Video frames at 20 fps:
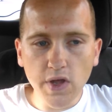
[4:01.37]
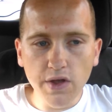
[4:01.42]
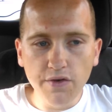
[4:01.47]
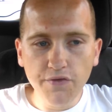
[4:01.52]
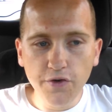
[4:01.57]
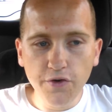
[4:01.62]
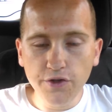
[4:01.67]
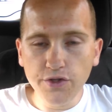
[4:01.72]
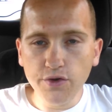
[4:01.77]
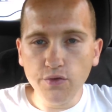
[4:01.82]

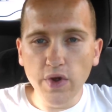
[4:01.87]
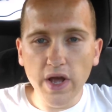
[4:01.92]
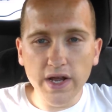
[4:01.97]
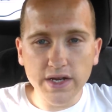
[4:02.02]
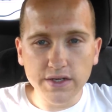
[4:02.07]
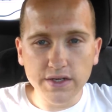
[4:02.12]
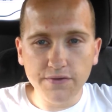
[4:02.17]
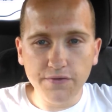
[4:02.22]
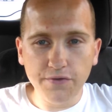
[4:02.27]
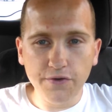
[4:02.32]
for the
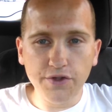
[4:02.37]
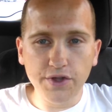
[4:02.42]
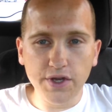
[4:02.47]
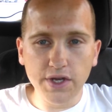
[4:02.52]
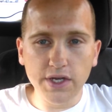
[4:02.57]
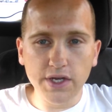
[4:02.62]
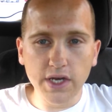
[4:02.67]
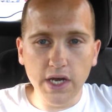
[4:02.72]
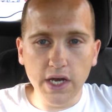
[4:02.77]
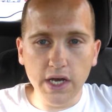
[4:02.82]
Rex, for
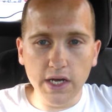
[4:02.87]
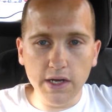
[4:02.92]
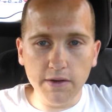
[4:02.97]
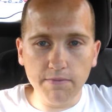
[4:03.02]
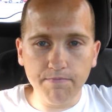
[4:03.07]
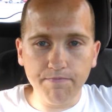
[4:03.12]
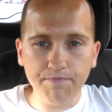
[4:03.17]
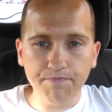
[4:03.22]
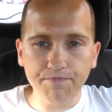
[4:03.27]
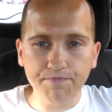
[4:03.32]
the
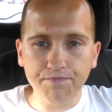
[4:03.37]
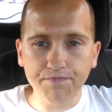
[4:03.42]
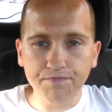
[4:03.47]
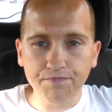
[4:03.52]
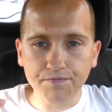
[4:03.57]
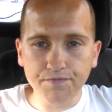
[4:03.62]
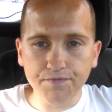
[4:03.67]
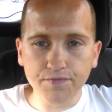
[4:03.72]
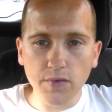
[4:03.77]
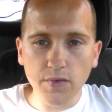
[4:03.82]

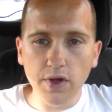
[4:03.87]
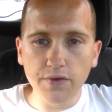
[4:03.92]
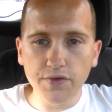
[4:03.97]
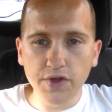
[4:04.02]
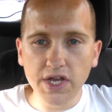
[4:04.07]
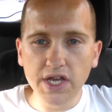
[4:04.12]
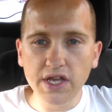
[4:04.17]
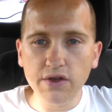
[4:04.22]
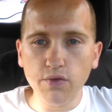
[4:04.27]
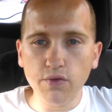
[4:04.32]

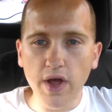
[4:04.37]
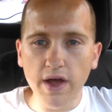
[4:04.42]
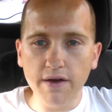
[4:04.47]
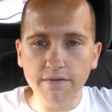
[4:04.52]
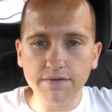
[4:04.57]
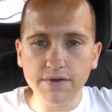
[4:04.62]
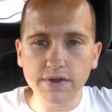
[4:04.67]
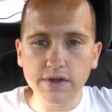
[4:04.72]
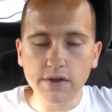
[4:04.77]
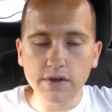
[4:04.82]

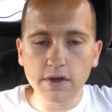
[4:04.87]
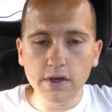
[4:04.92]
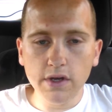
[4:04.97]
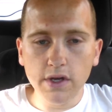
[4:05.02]
EREVs.